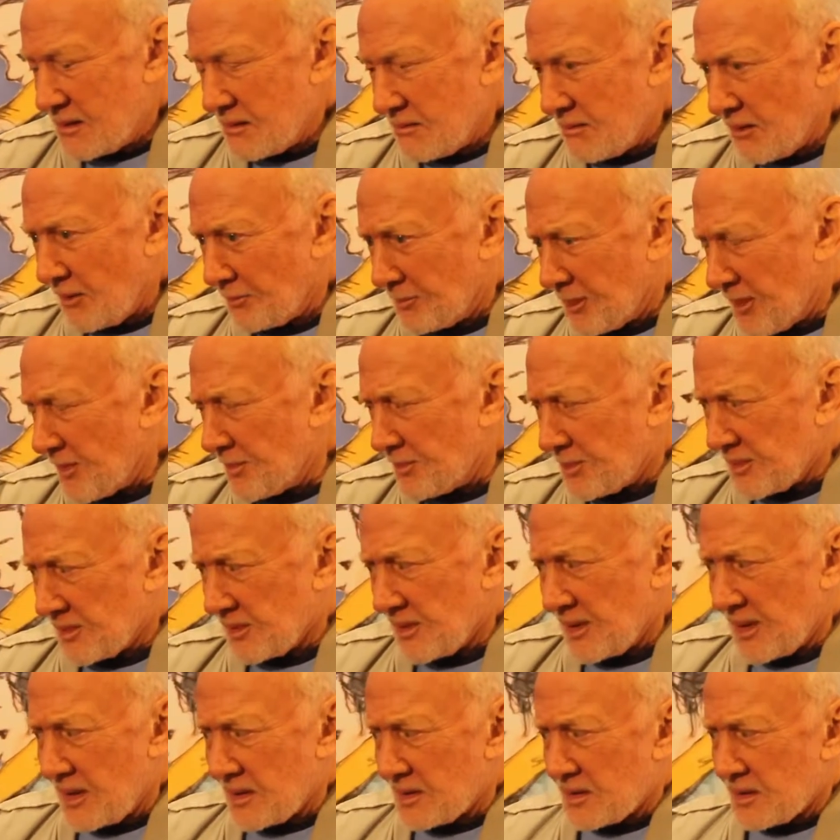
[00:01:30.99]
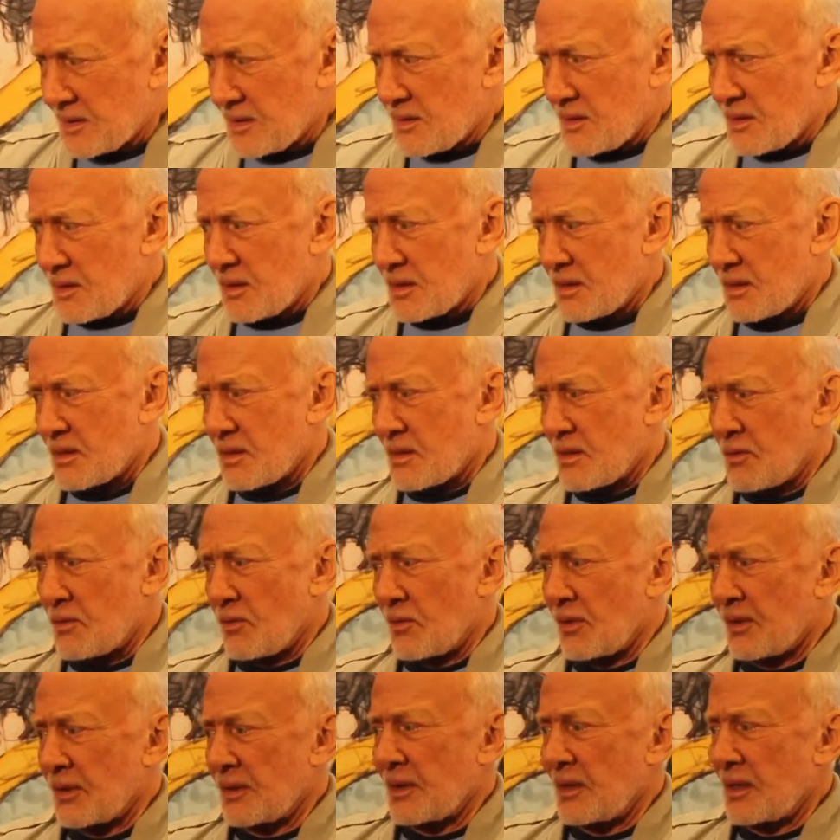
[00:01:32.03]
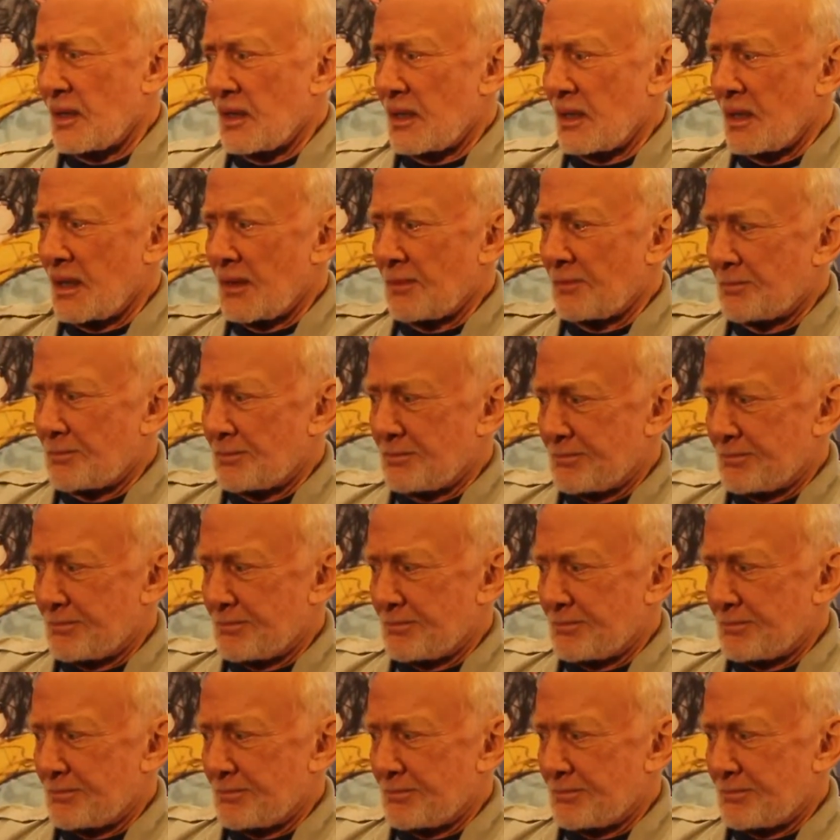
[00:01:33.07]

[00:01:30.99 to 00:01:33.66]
But people had gone up